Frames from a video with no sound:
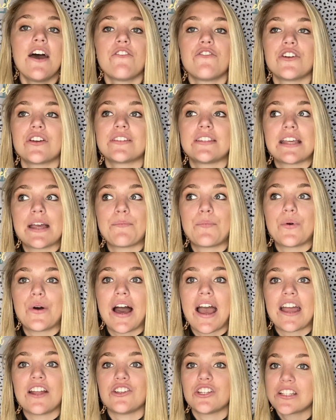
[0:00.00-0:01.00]
For example,
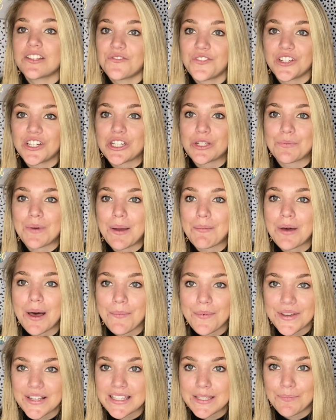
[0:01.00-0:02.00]
I just finished my
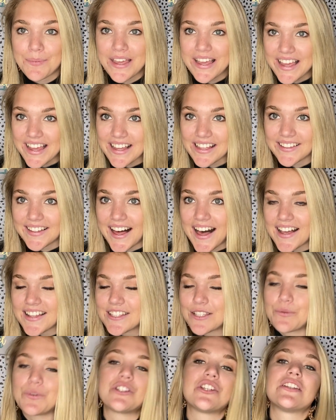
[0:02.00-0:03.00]
public speaking
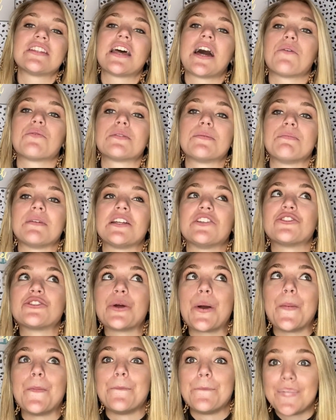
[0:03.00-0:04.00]
class, which has helped me
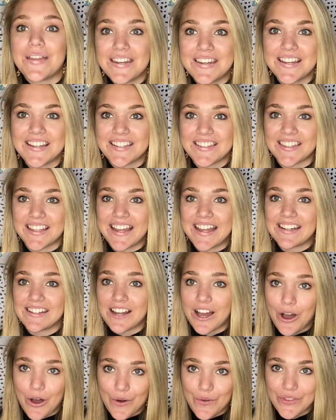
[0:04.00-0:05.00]
tremendously,
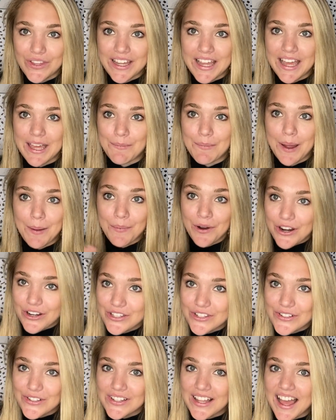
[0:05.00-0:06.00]
not only in my
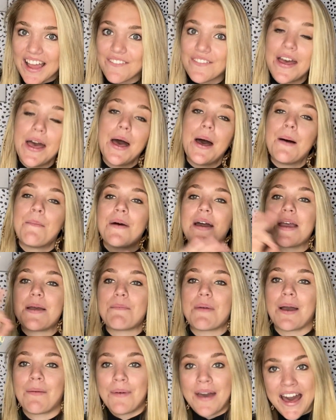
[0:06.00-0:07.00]
personal life, but
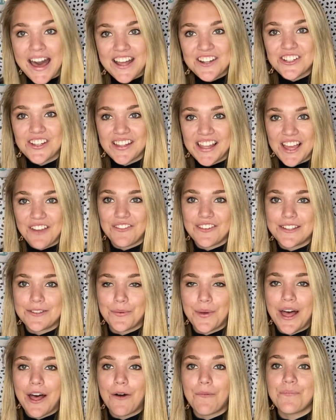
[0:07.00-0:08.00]
in my pageant life as
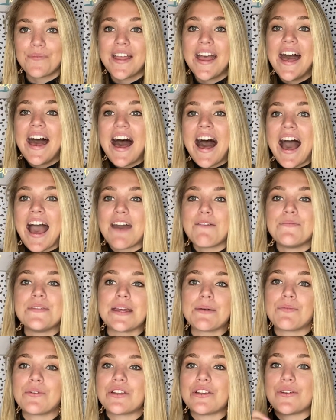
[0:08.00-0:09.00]
well. I've
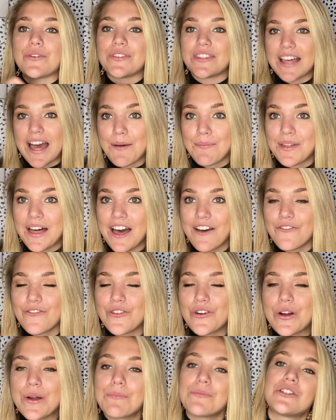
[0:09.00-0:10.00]
been able to use that
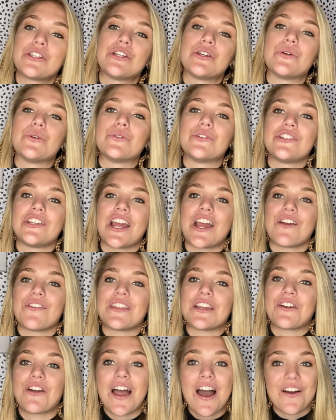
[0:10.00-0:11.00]
platform to share
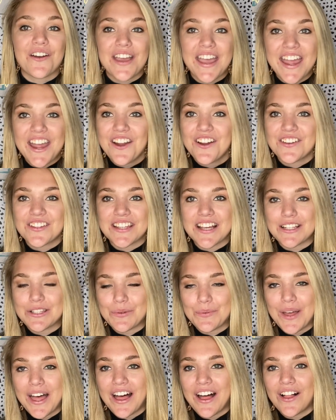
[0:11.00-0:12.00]
the Crown Cares
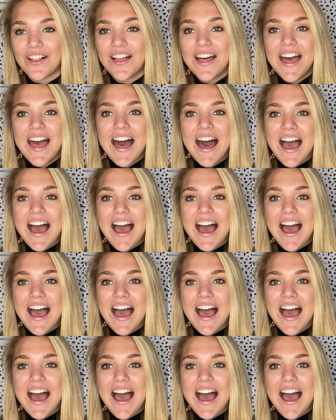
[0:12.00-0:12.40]
as well.